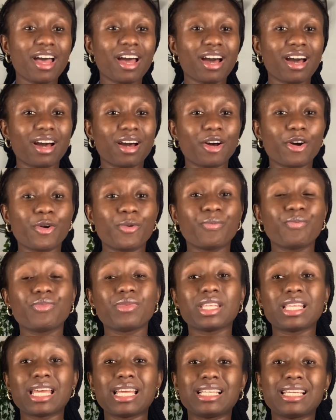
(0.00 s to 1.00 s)
And
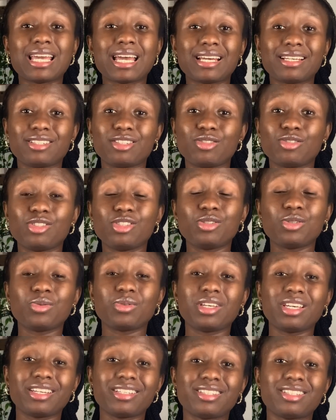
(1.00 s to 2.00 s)
guys, you need to
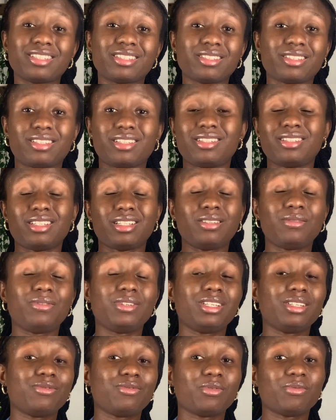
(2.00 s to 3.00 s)
get
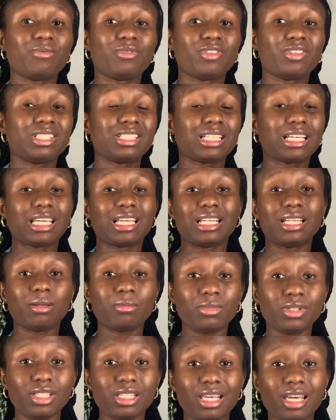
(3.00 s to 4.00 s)
certificate from Florence
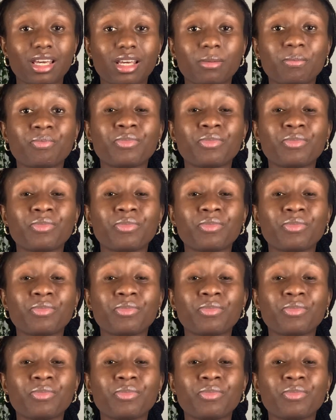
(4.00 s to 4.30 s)
Academy. Yeah,